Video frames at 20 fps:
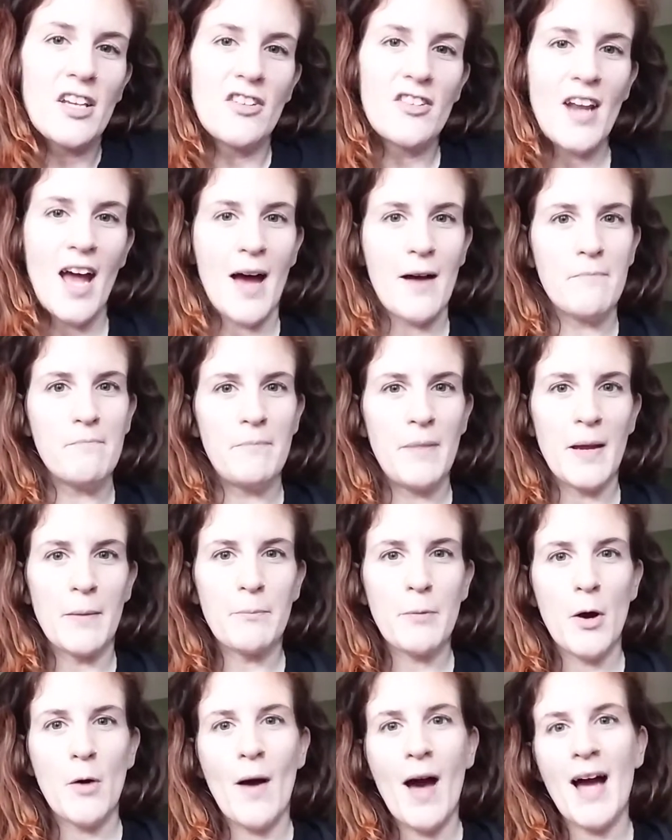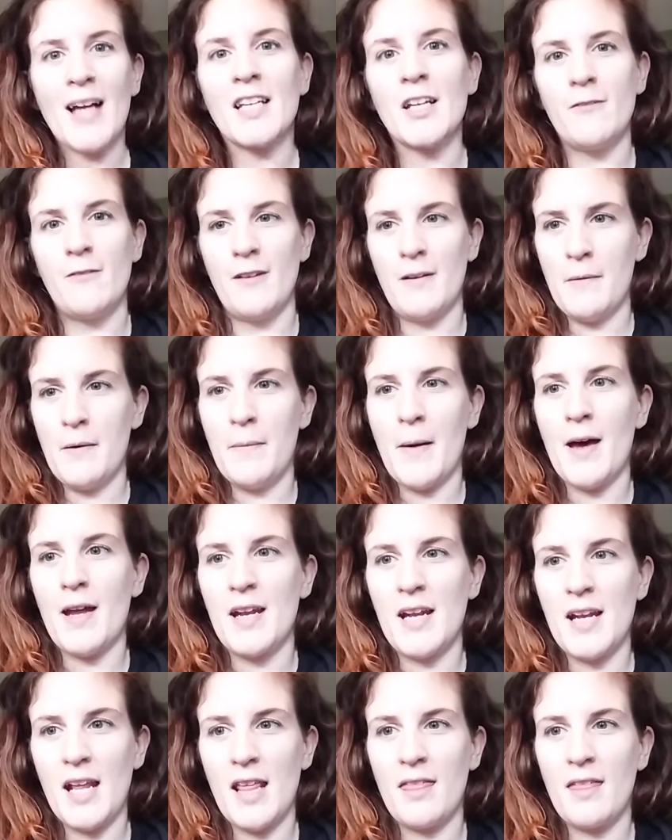You're not being proactive about
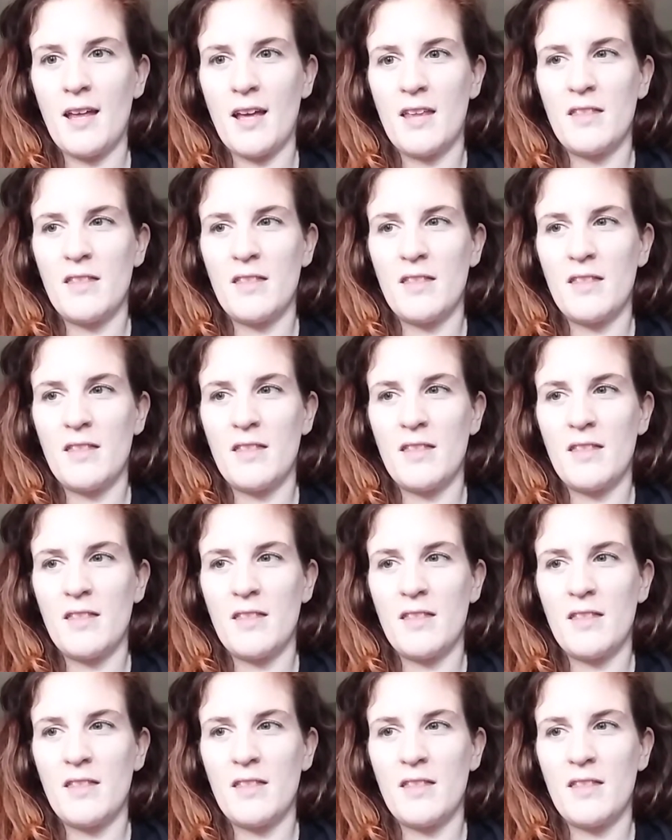anything.